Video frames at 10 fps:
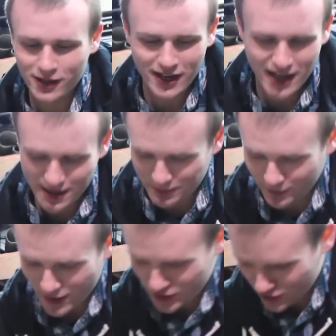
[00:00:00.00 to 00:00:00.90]
are a
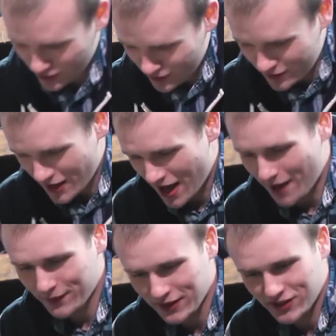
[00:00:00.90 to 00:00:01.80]
professional,
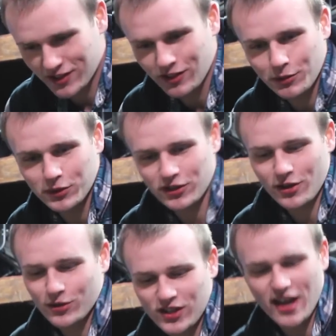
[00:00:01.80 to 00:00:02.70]
obviously you would
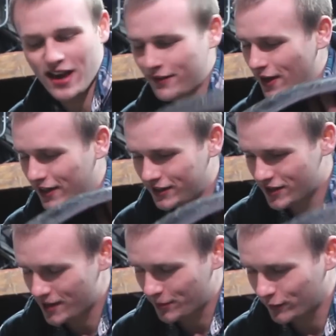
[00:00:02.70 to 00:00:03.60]
know to have any
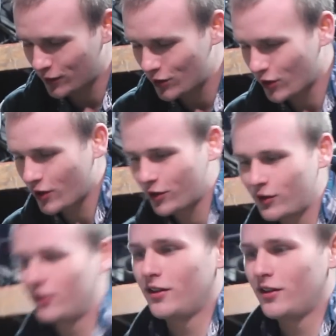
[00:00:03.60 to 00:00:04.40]
type of logo